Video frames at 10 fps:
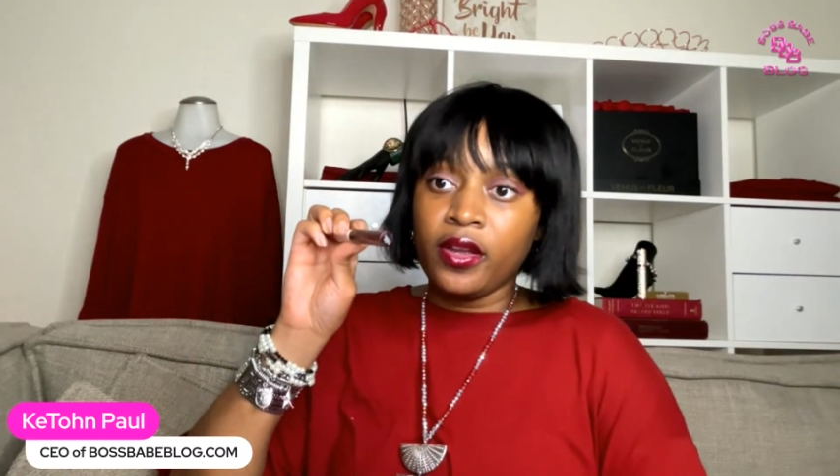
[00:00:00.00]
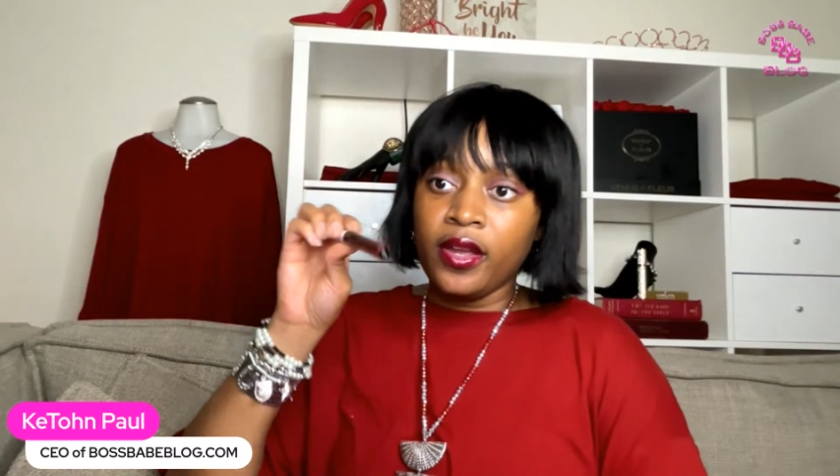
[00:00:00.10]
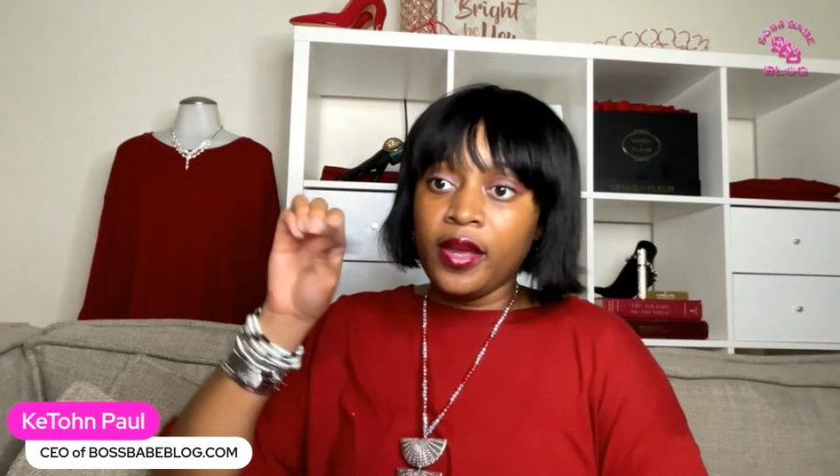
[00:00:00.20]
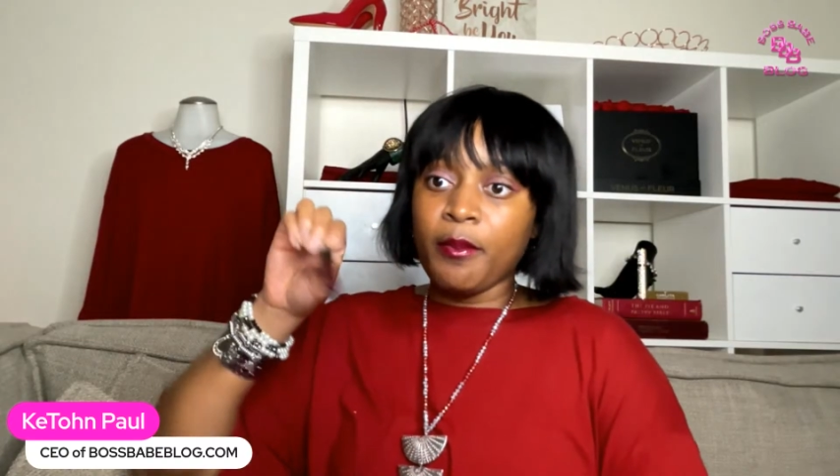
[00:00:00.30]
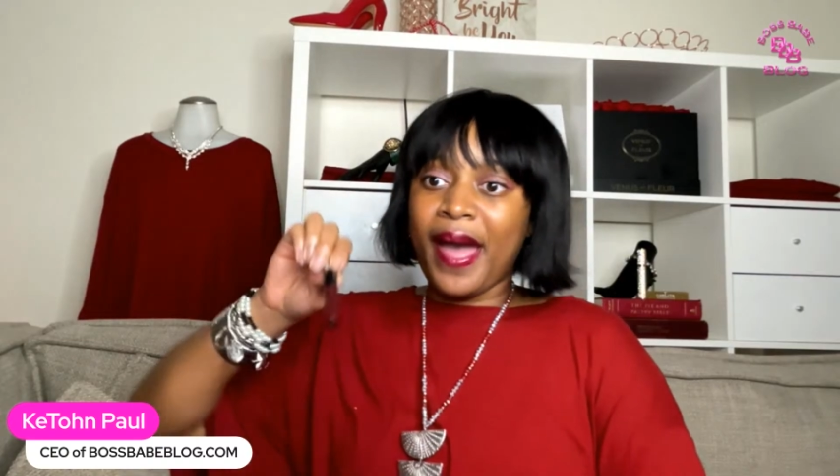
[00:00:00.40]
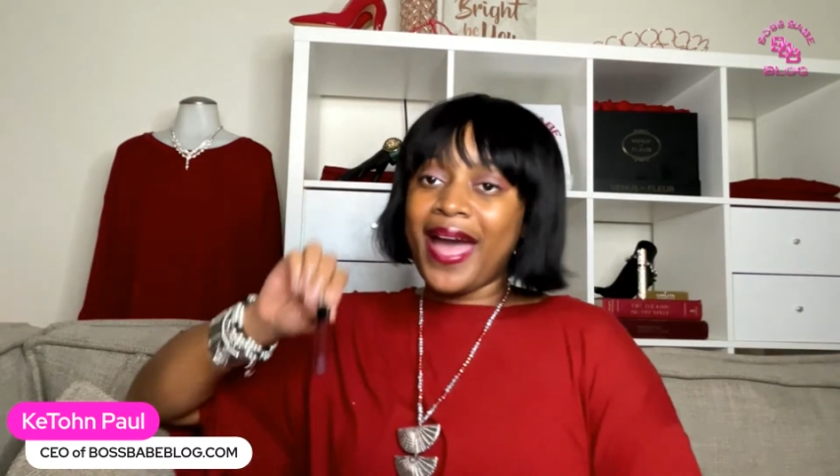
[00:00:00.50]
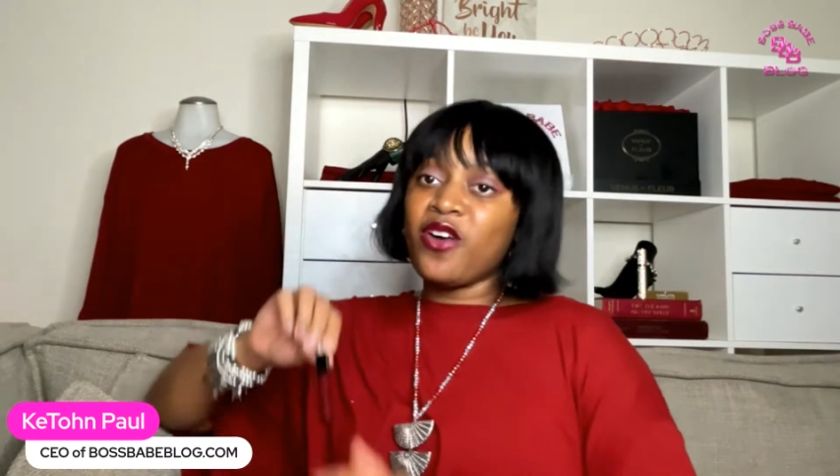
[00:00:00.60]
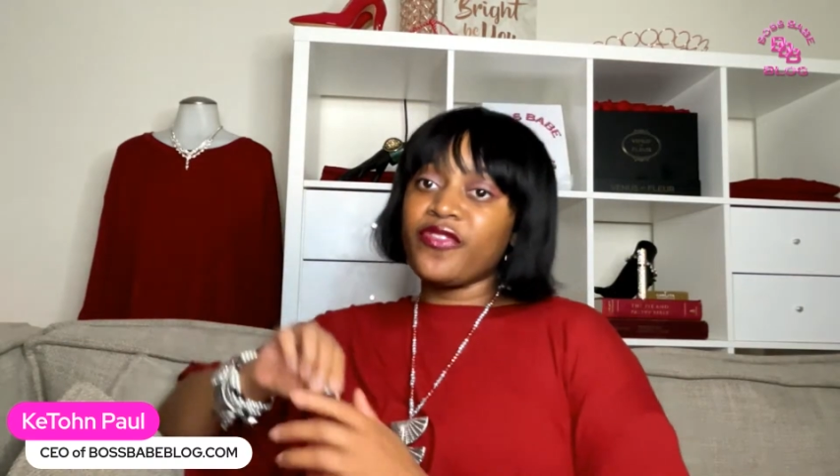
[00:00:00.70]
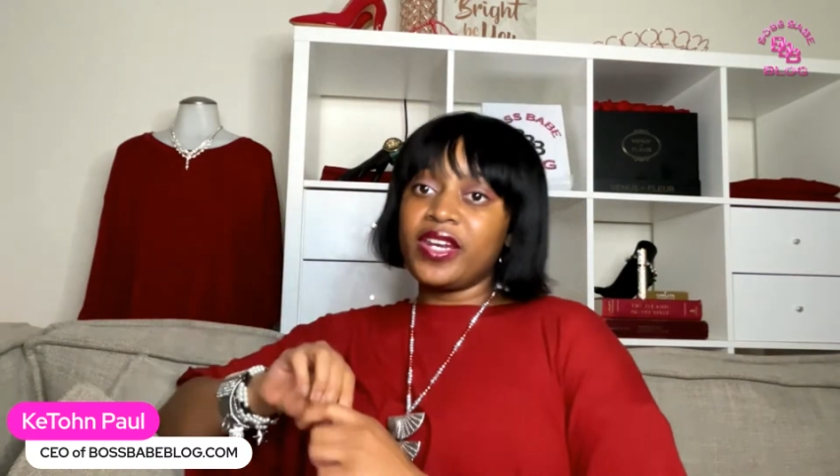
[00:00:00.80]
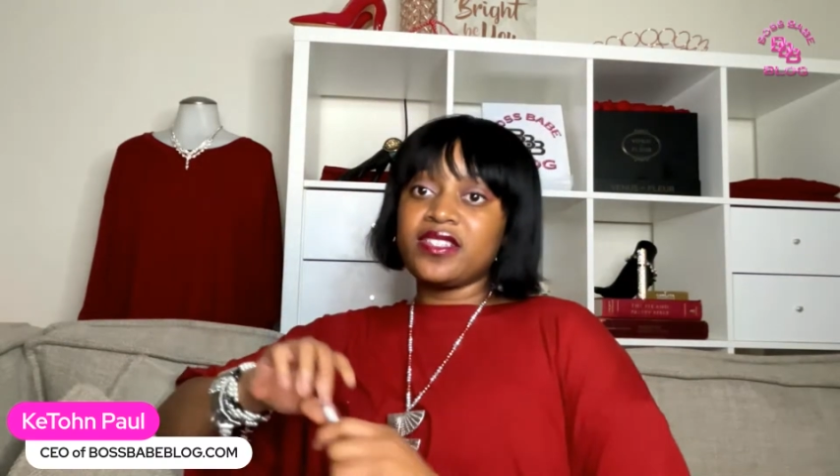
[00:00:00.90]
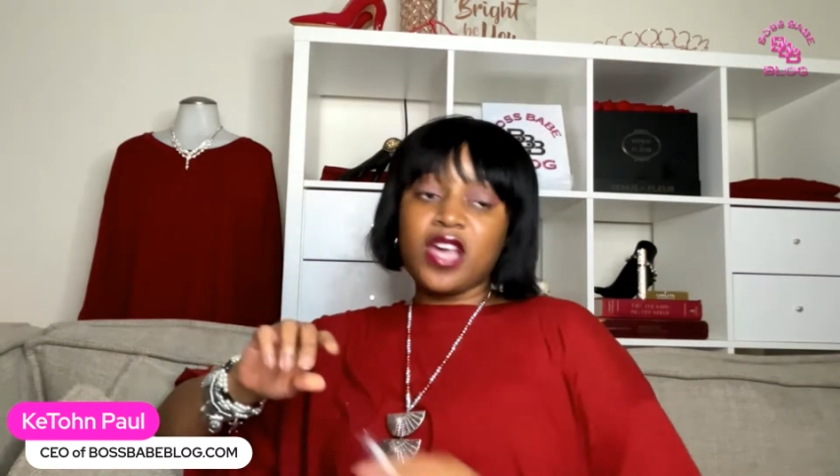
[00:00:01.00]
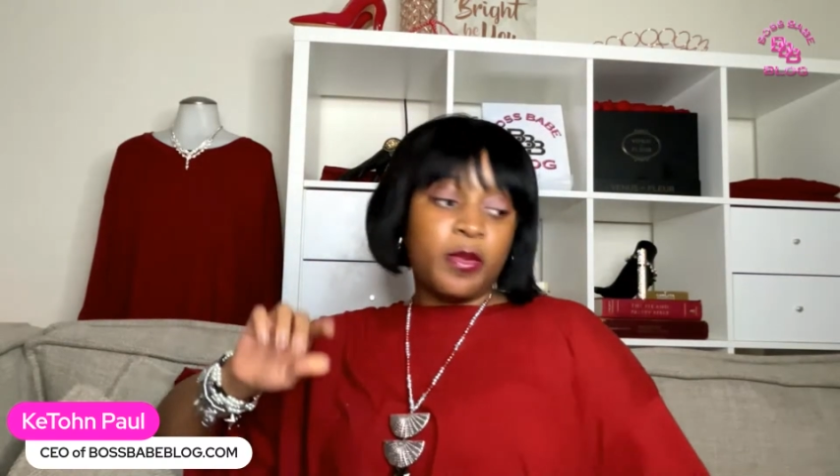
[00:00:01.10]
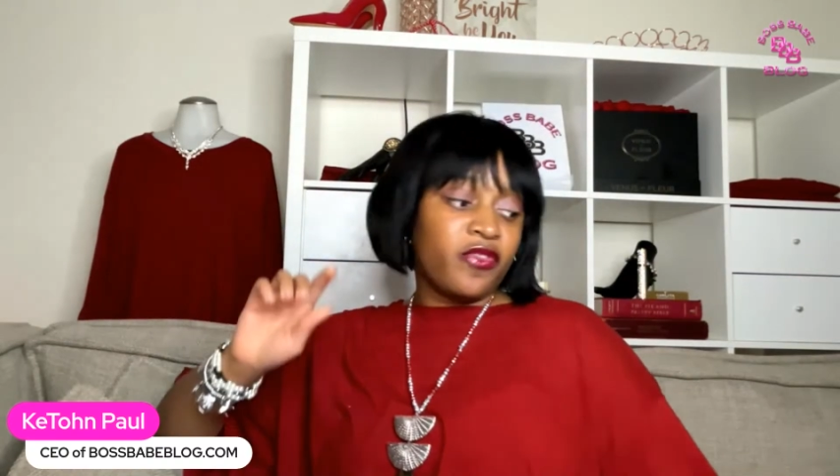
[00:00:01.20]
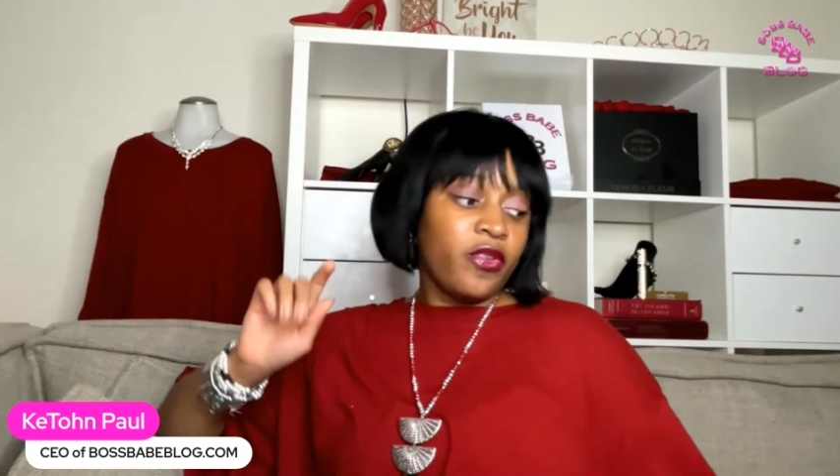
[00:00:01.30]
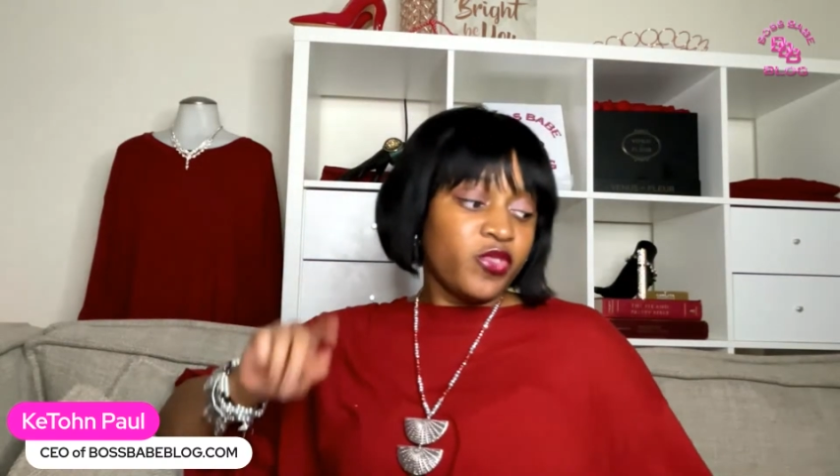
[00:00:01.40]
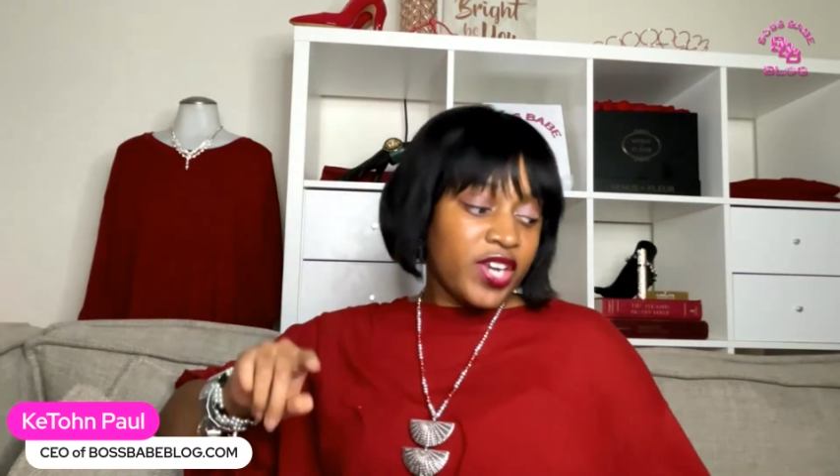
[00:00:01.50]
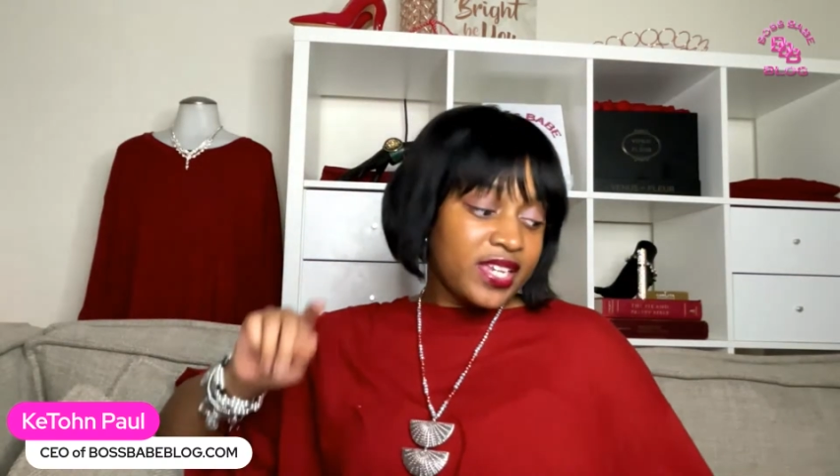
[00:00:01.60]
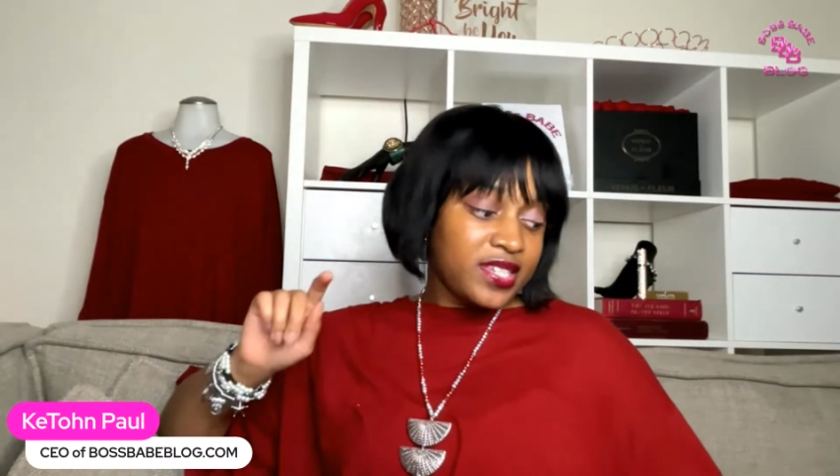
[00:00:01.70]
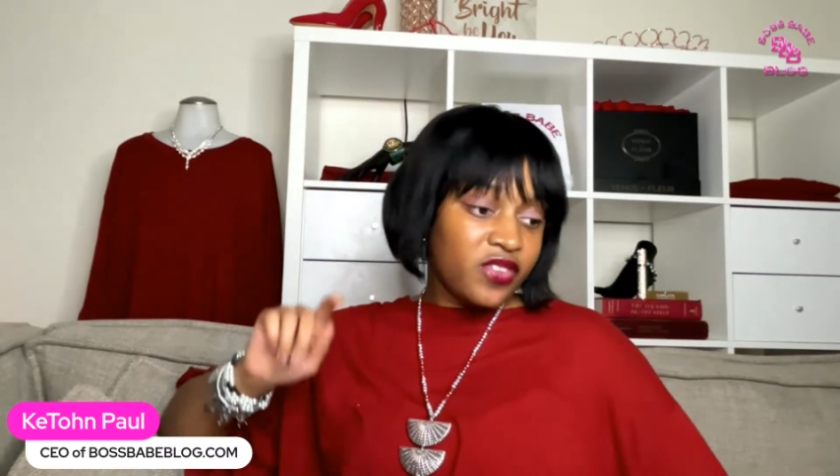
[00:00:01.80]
My outfit is coming from JC